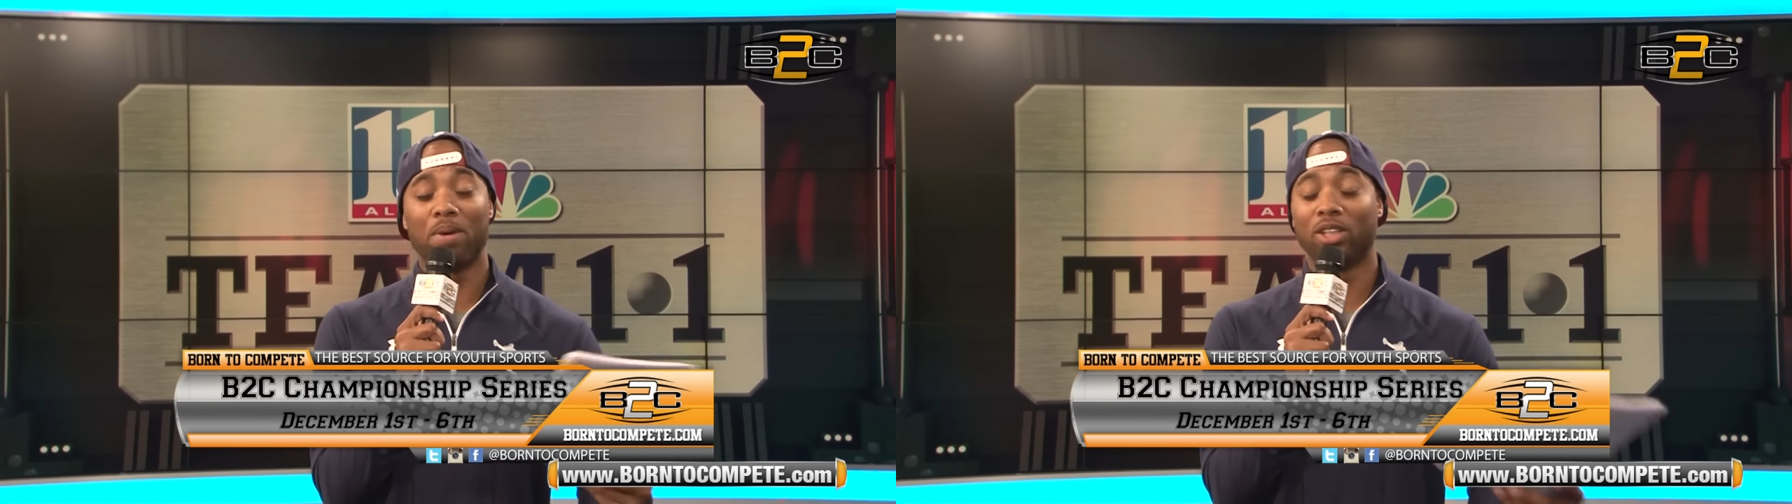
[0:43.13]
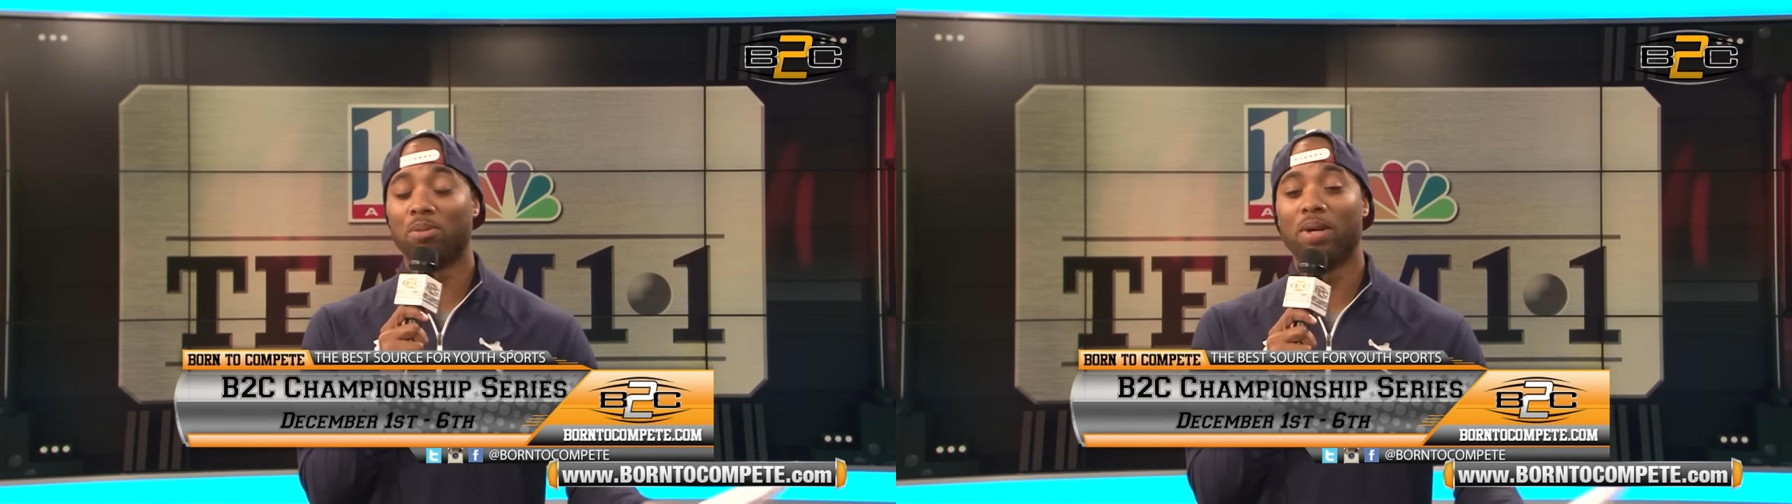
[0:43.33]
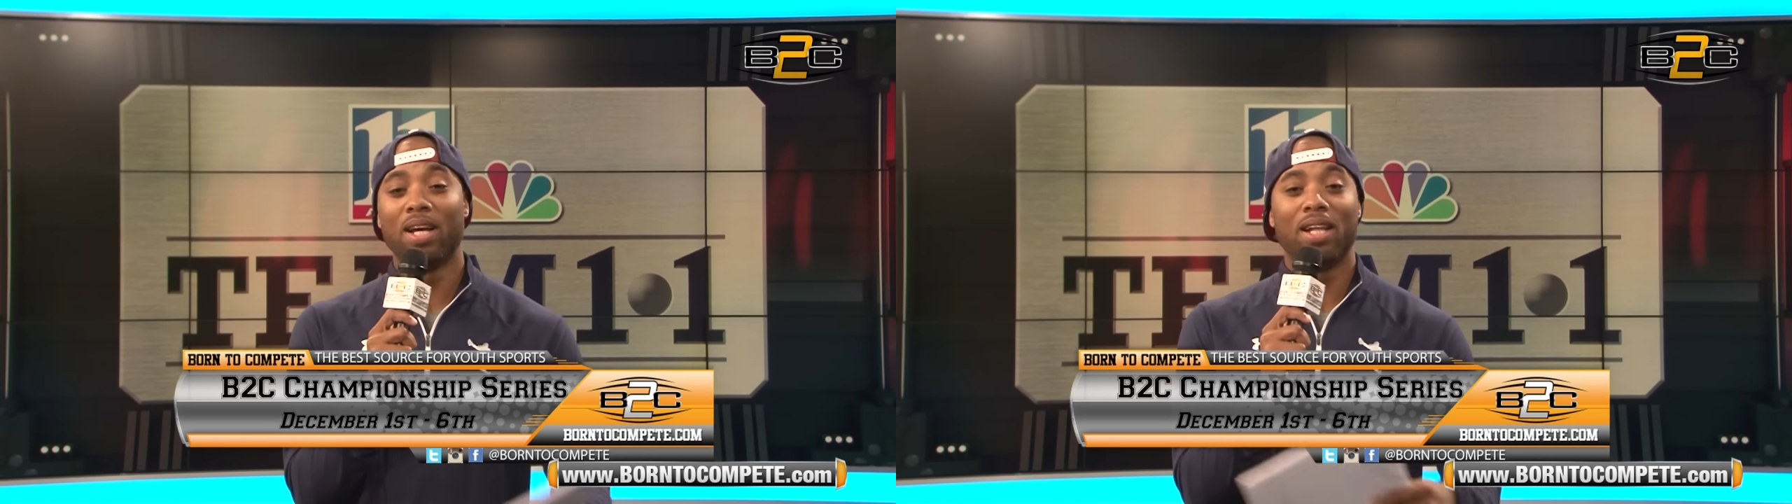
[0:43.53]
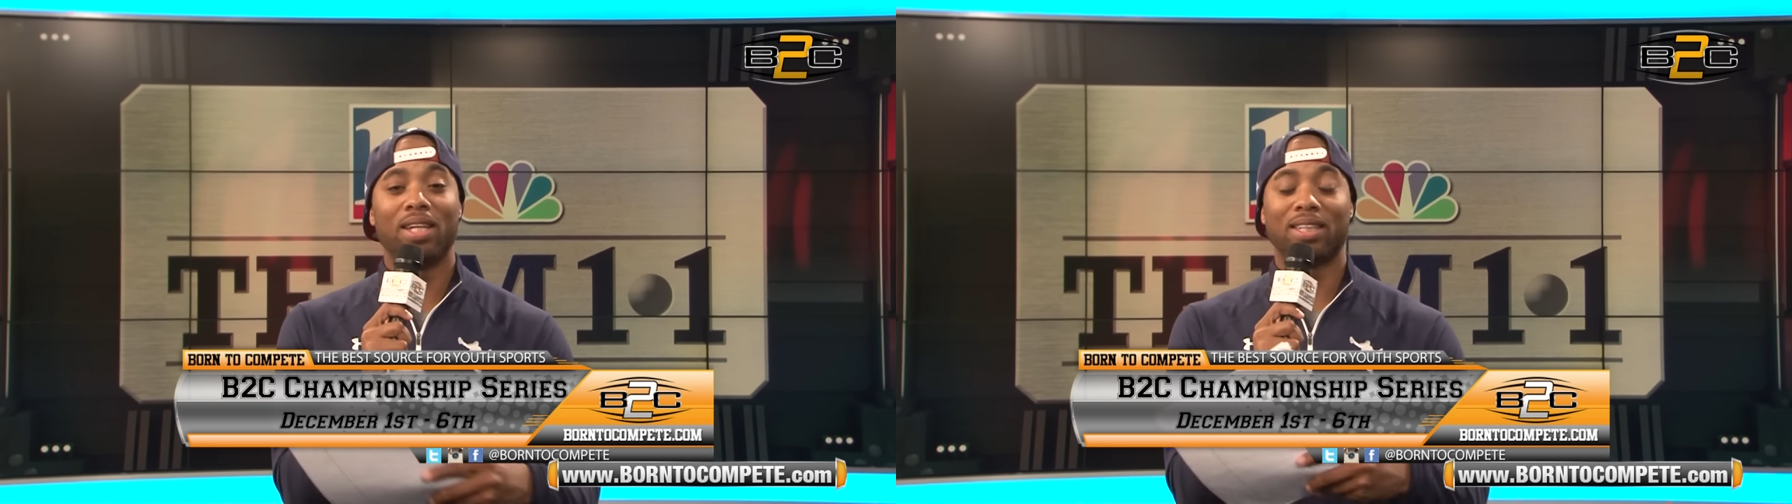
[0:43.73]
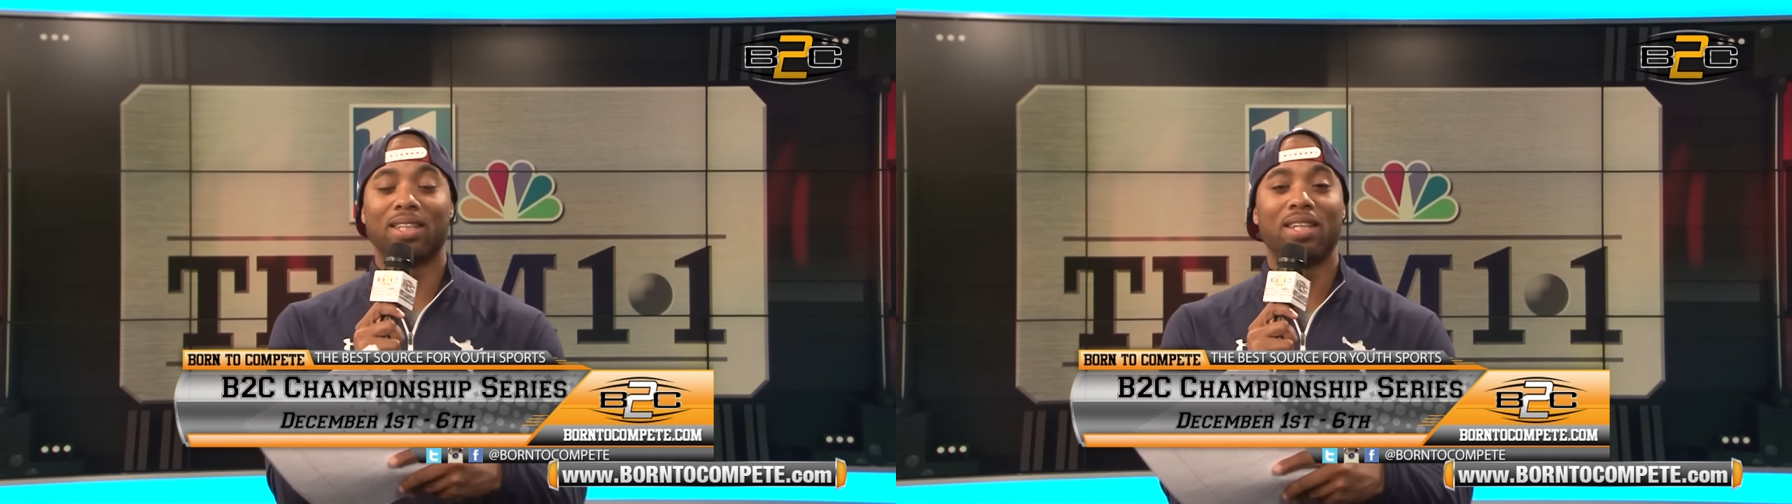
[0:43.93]
Benjamin,
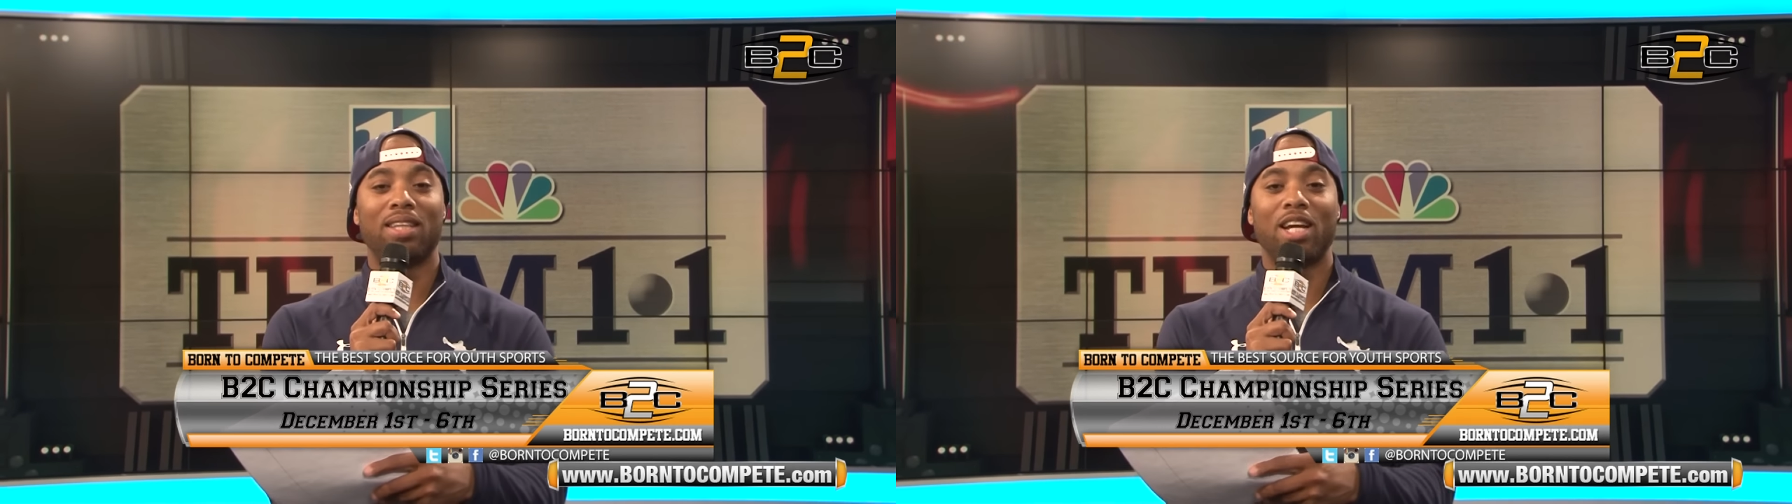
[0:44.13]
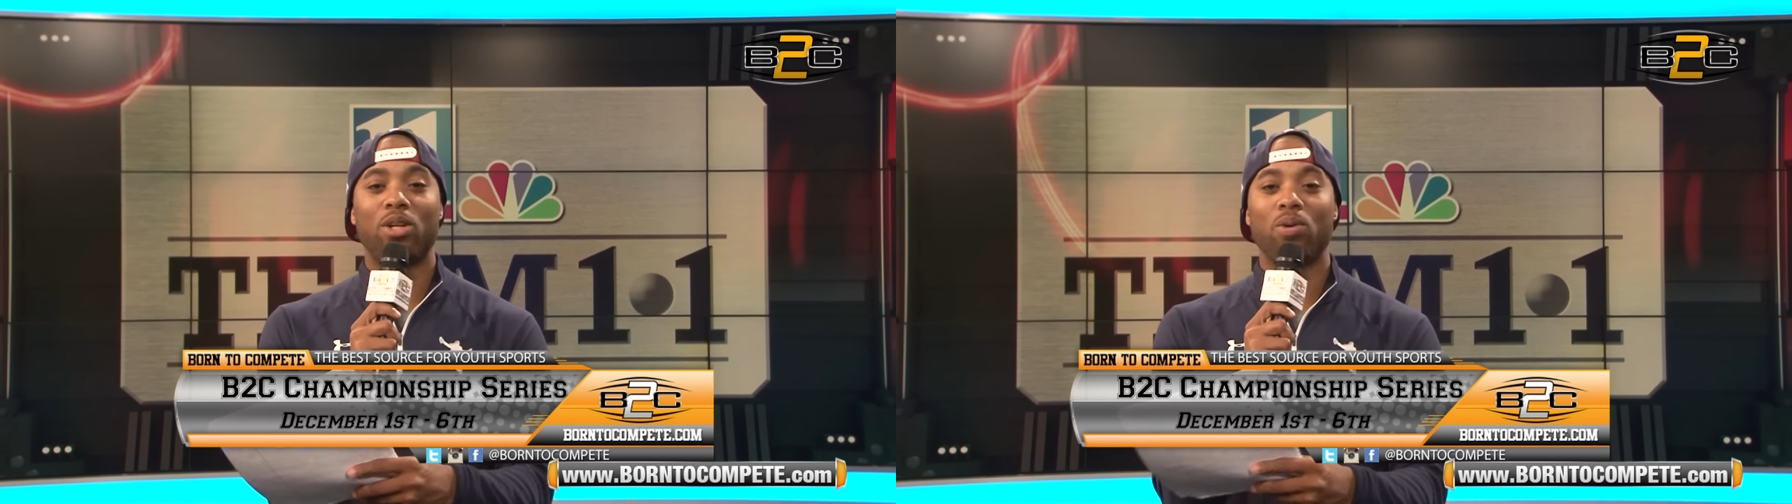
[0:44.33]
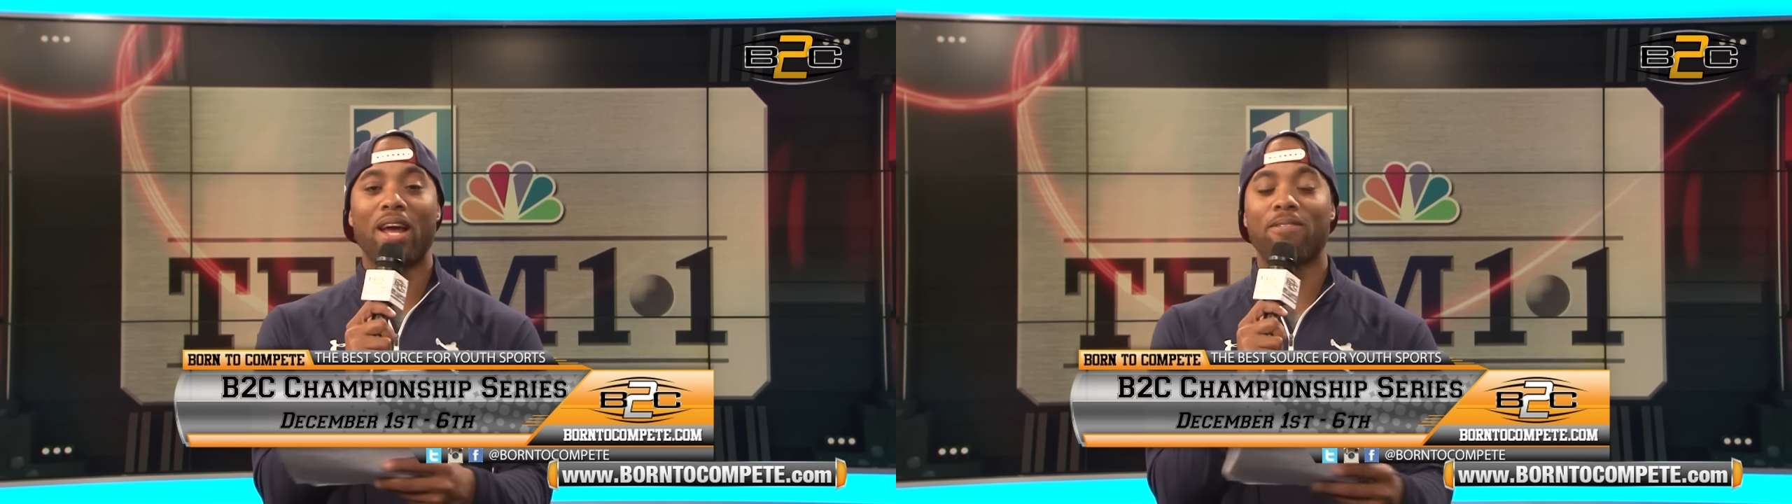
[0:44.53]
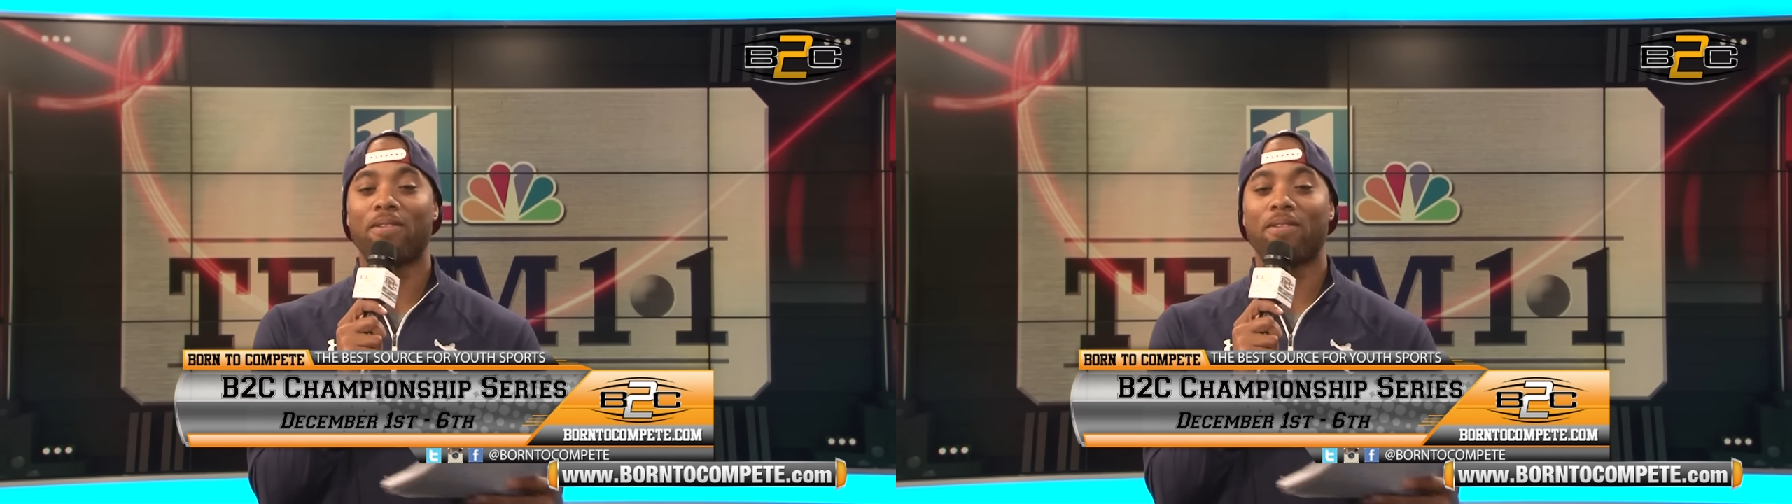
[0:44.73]
listen, they do a